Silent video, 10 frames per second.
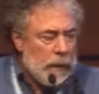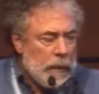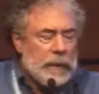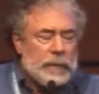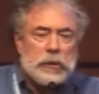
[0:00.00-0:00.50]

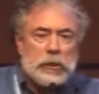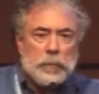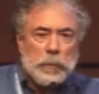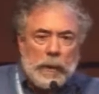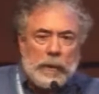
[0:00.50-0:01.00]
Yet
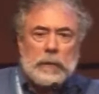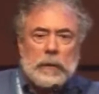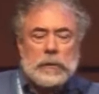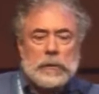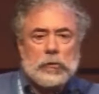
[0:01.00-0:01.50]
despite
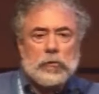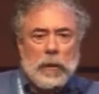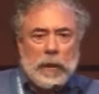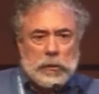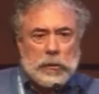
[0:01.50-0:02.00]
these
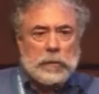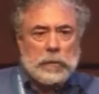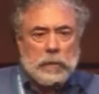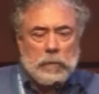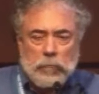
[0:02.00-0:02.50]

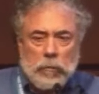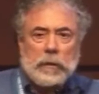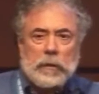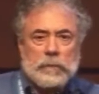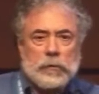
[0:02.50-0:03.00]

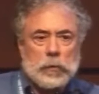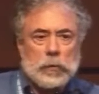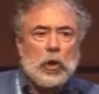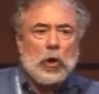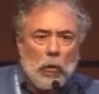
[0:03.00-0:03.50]
directives
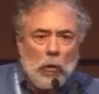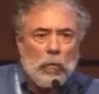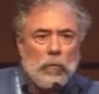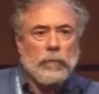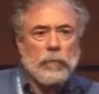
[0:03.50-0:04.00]
which
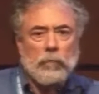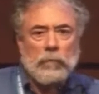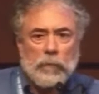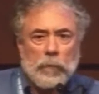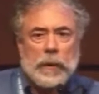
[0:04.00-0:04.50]
call for
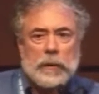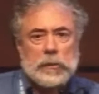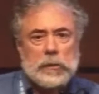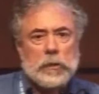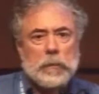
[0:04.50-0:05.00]
river
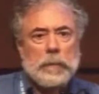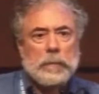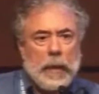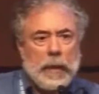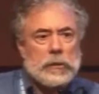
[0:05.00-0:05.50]
basins to be
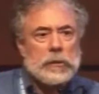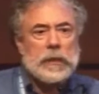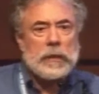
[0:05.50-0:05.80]
managed